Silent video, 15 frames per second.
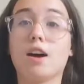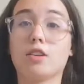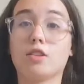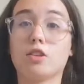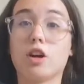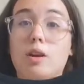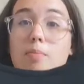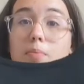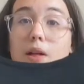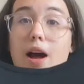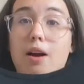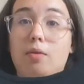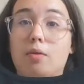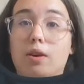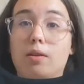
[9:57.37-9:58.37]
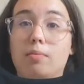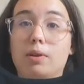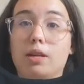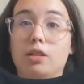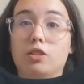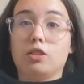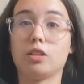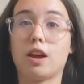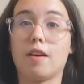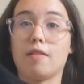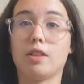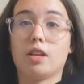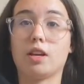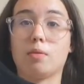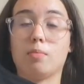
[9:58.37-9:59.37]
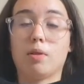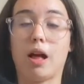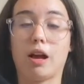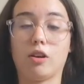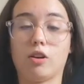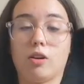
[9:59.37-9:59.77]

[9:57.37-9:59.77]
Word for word: I also got a black one because just having like a black